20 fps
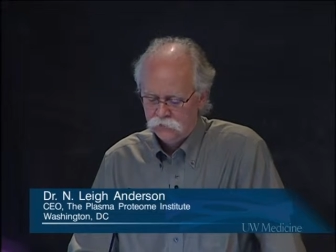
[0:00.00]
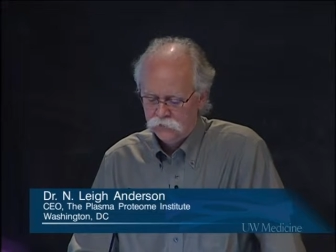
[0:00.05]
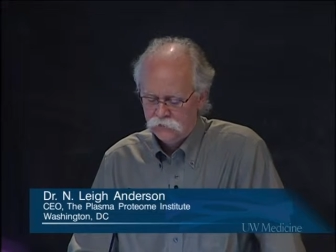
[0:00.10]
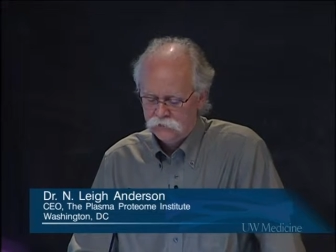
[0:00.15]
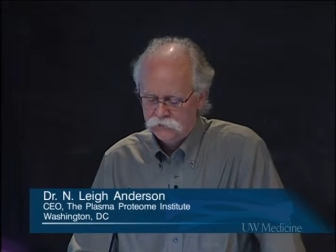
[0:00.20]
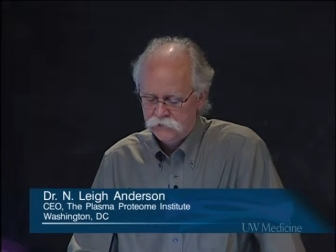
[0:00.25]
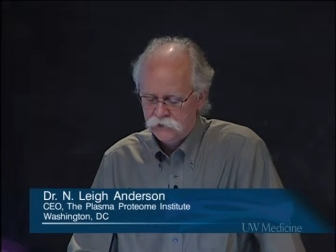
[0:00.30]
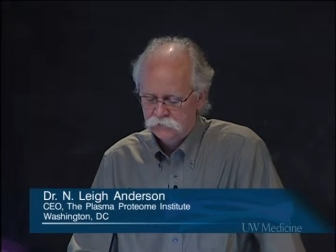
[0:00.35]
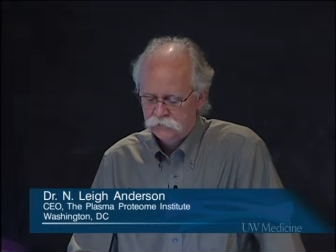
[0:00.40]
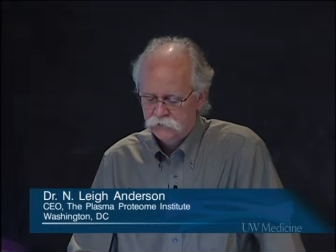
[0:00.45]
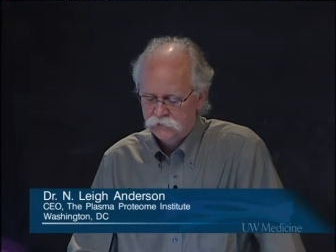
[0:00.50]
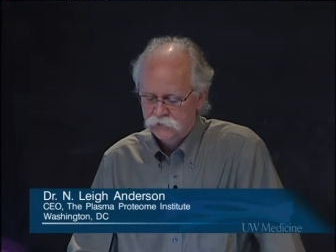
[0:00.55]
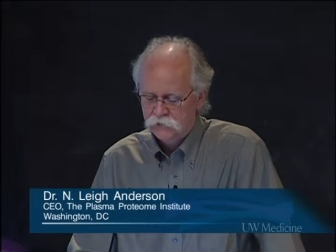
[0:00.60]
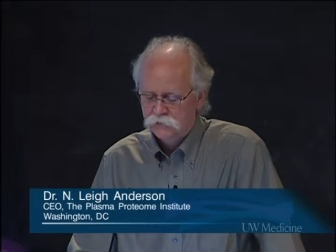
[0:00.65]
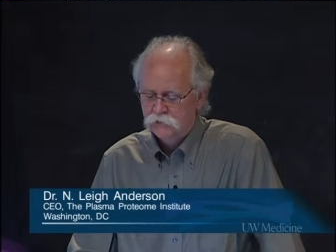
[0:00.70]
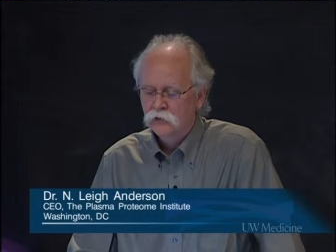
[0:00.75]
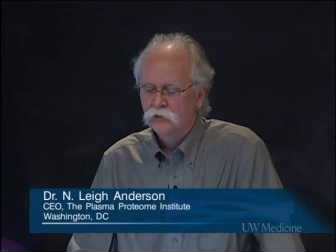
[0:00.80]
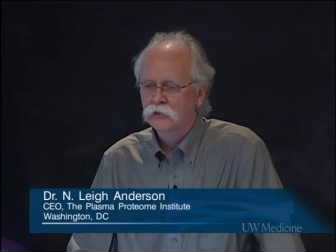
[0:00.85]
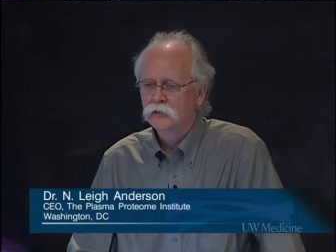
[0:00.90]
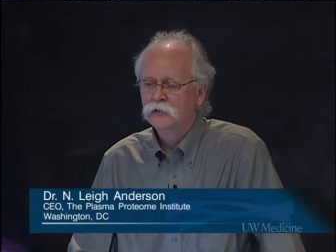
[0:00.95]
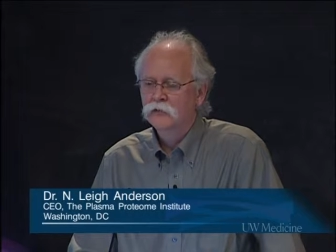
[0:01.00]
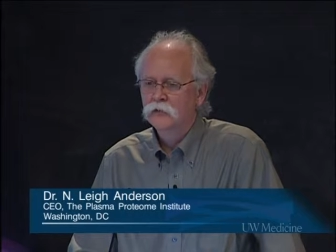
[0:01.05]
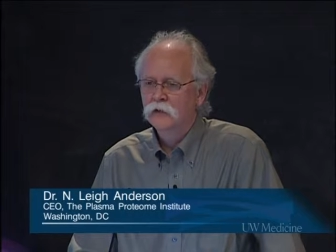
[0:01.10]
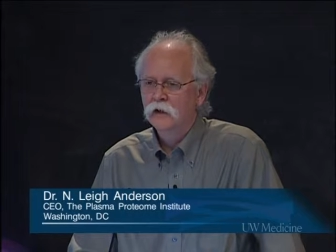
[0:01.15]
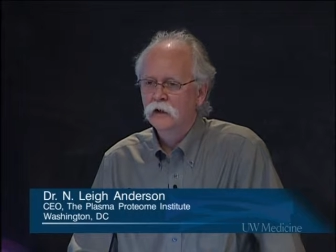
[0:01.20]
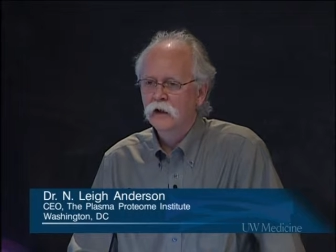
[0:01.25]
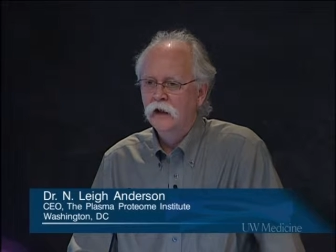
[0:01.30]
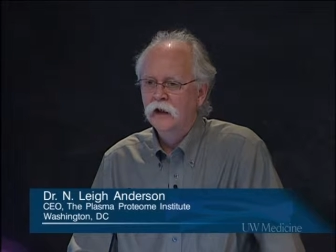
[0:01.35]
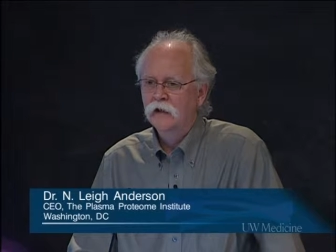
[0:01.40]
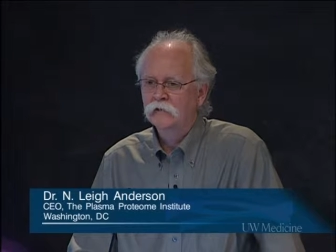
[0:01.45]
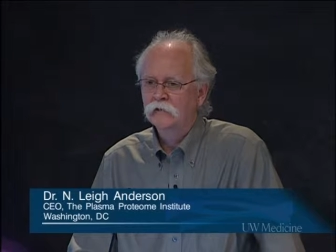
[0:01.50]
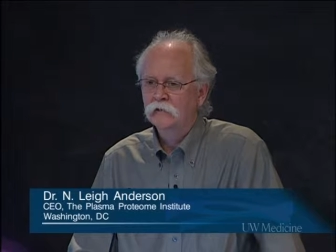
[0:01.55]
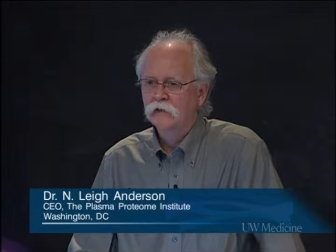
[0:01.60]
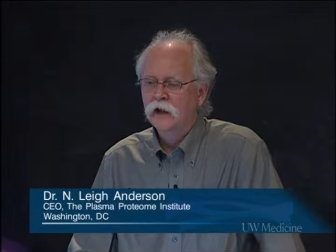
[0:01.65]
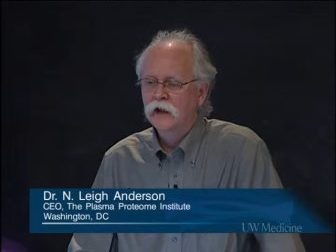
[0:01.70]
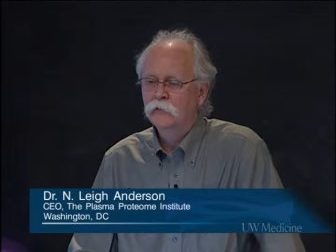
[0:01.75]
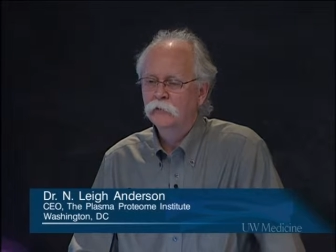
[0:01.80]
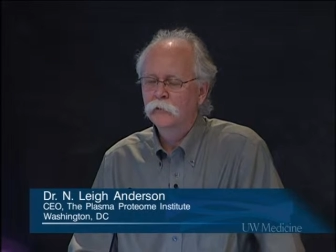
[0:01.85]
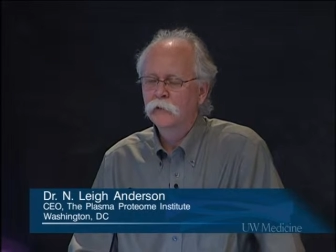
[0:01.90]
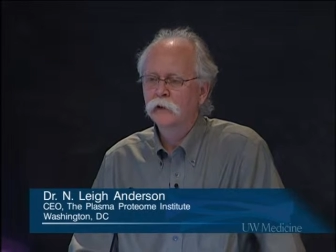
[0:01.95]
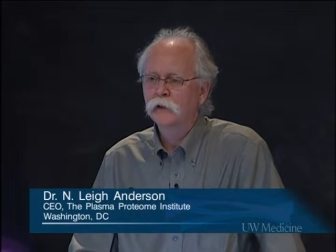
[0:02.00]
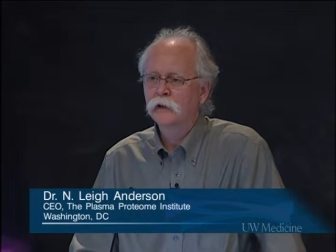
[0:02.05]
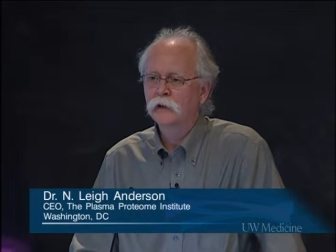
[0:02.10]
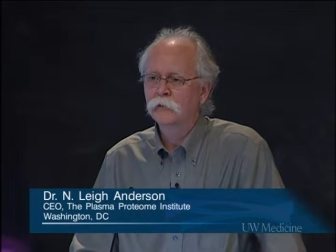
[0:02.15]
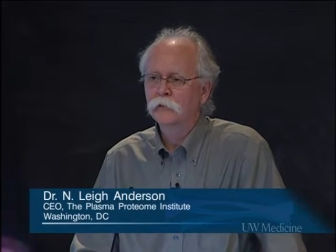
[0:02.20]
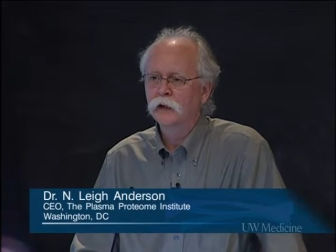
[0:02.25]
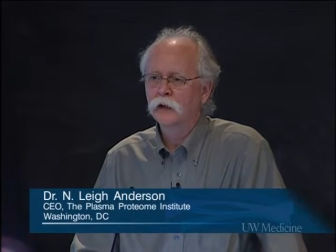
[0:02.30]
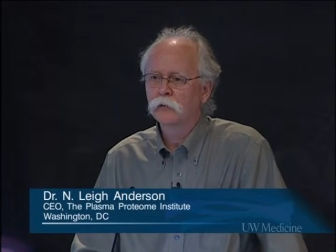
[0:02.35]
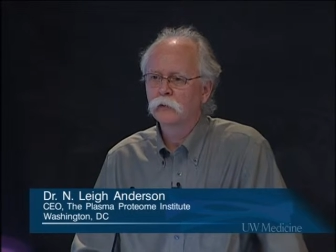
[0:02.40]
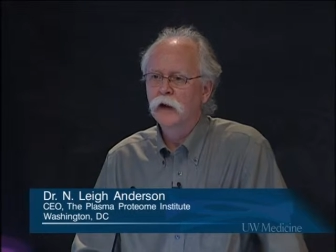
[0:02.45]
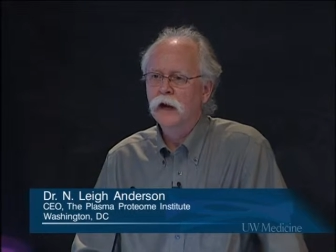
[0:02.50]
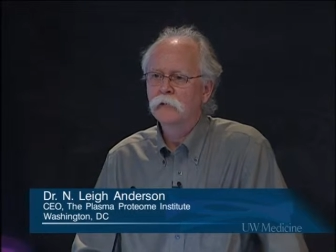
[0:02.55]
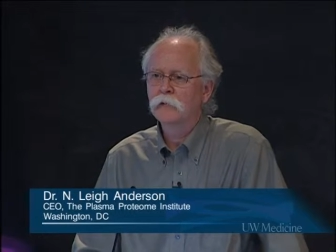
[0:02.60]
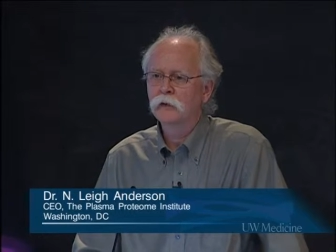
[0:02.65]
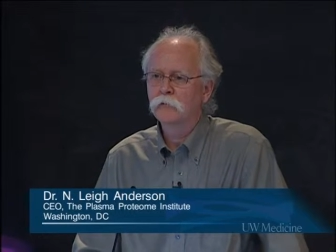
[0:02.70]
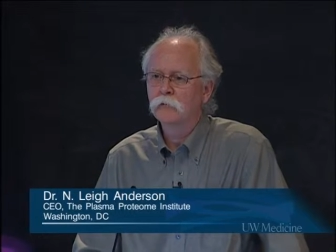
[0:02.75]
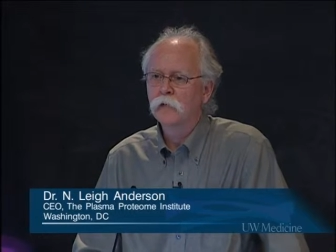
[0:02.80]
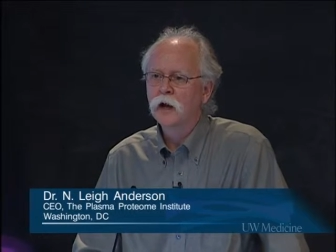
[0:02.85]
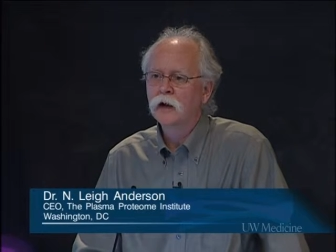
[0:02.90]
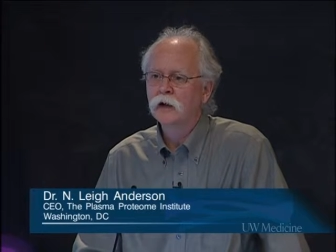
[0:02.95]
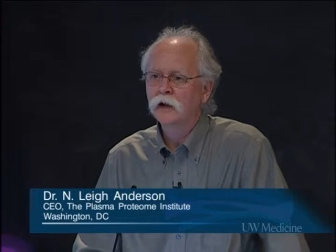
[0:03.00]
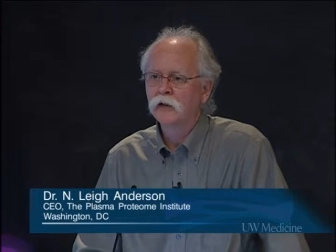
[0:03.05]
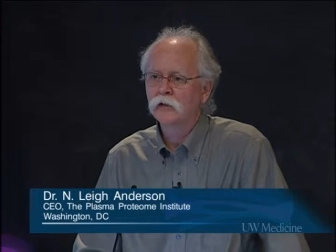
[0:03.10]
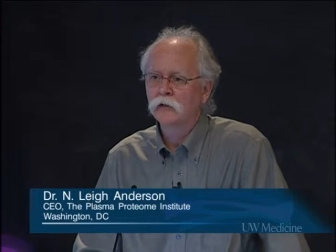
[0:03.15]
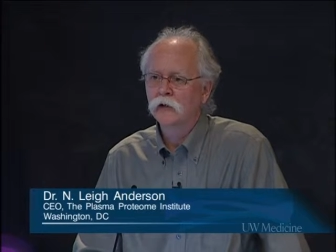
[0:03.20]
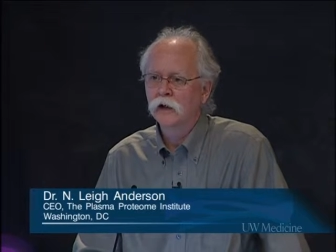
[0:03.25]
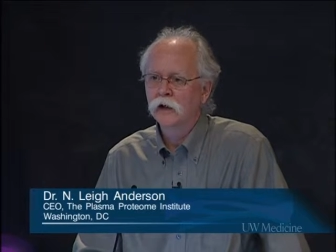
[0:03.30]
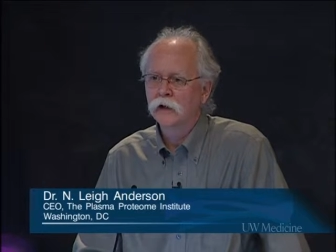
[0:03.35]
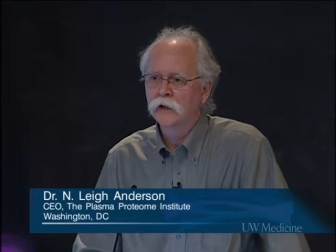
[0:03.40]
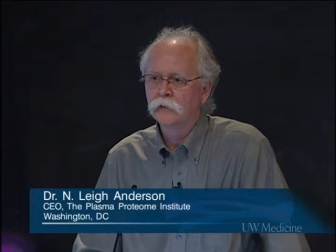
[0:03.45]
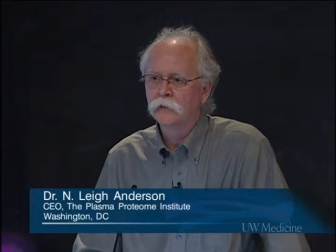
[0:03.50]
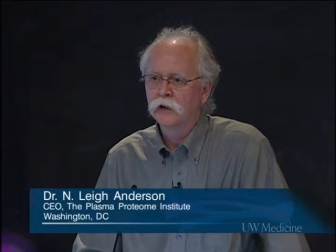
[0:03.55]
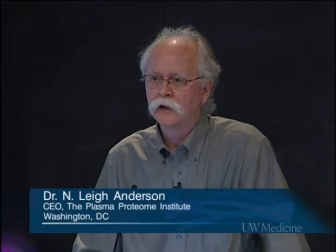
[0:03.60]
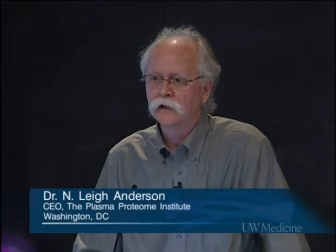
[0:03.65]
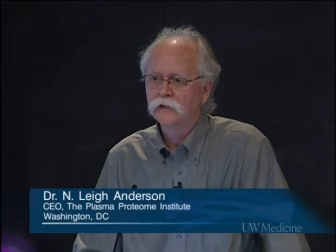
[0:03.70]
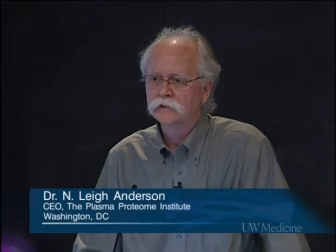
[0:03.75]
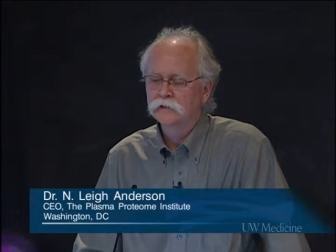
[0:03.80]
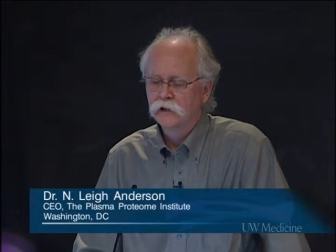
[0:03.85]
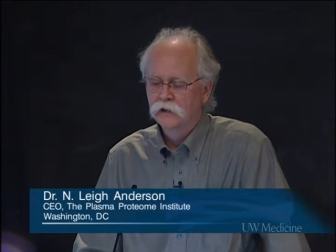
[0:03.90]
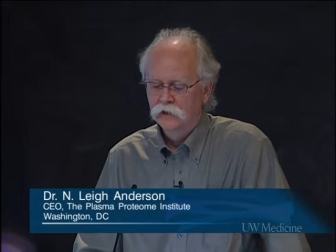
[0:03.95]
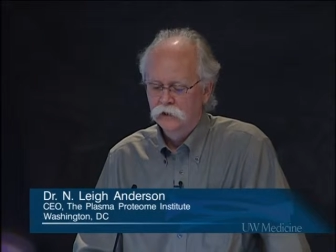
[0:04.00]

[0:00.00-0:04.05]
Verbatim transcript: in San Francisco, who have the capability to make rabbit monoclonal antibodies,